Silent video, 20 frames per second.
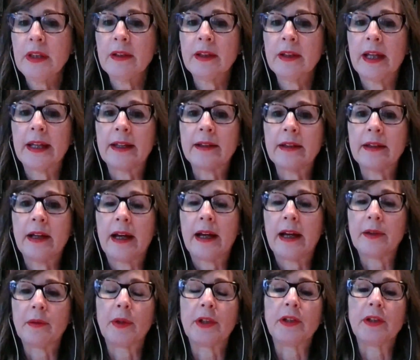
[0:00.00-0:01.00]
like,
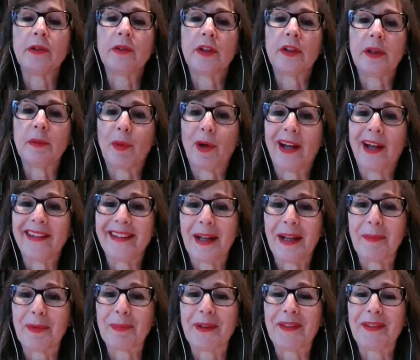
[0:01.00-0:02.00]
I don't want to use any brand
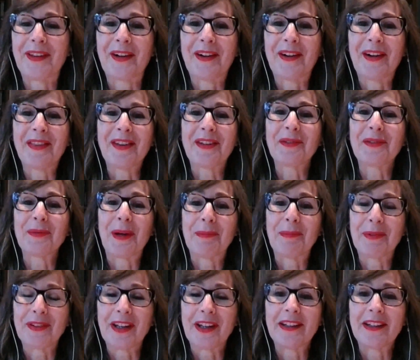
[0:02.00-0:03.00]
names, but there are these
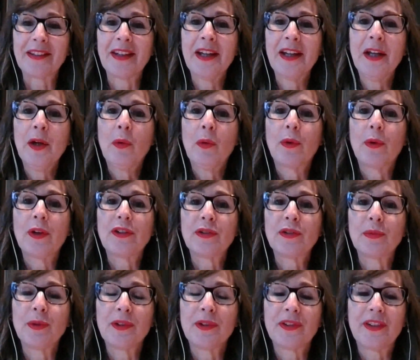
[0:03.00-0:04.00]
websites
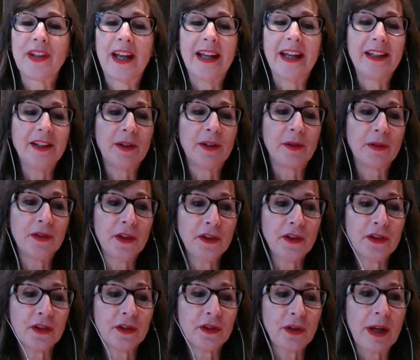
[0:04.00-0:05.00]
which will say,
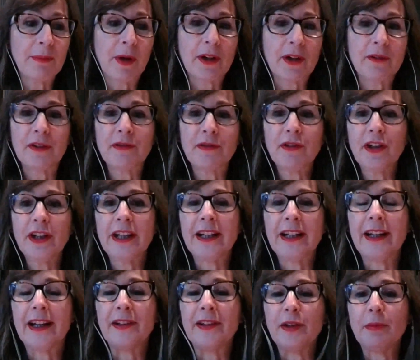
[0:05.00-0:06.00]
search your trademark for
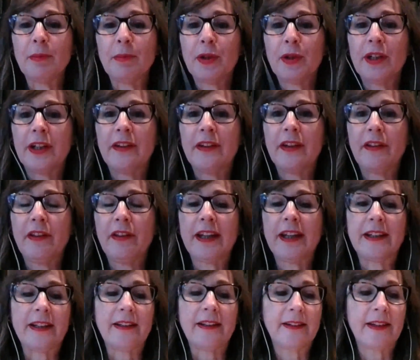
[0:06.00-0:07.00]
free, and you put in the
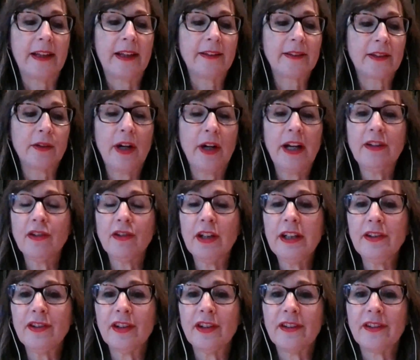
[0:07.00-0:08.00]
thing and it says,
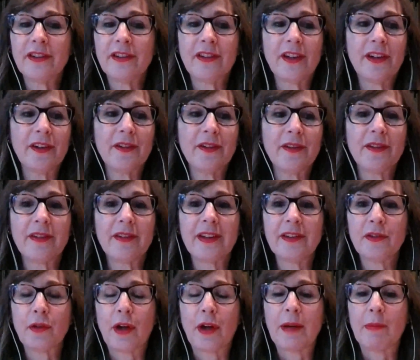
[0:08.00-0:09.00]
congratulations,
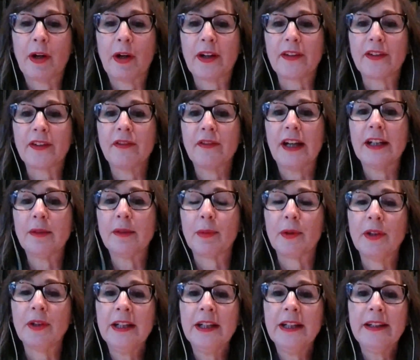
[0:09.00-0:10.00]
this trademark is
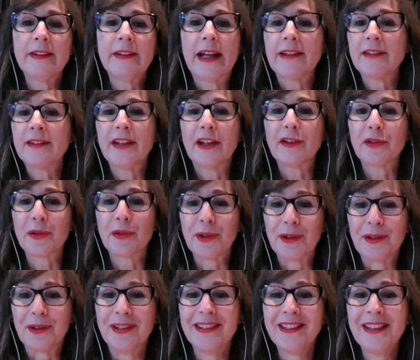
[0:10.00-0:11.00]
available. That's not
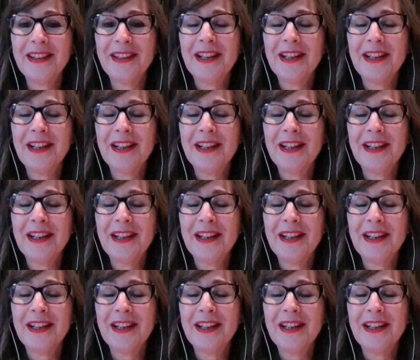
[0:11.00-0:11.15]
true.